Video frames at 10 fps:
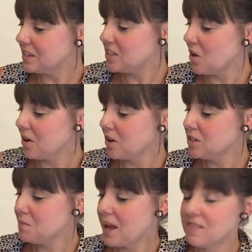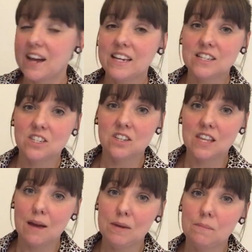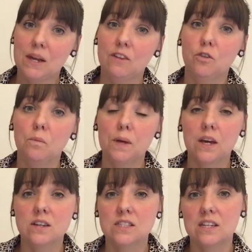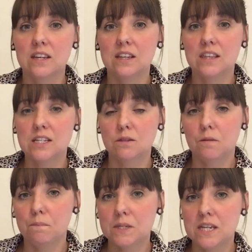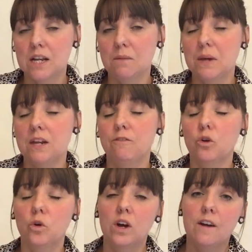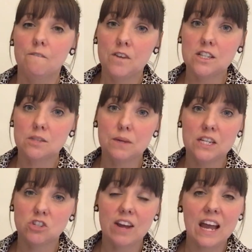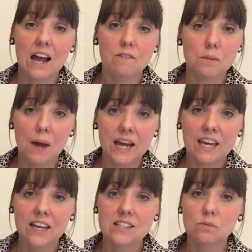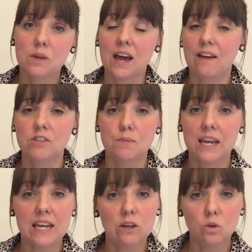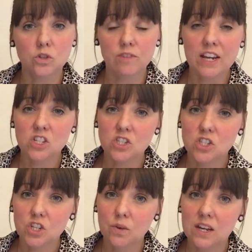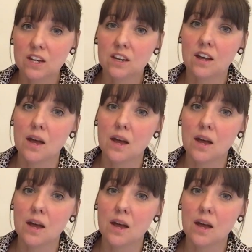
So I'm going to bake that into the Emily Pinafore, because this particular pinafore fits me straight out of the packet without having to make any alterations to it.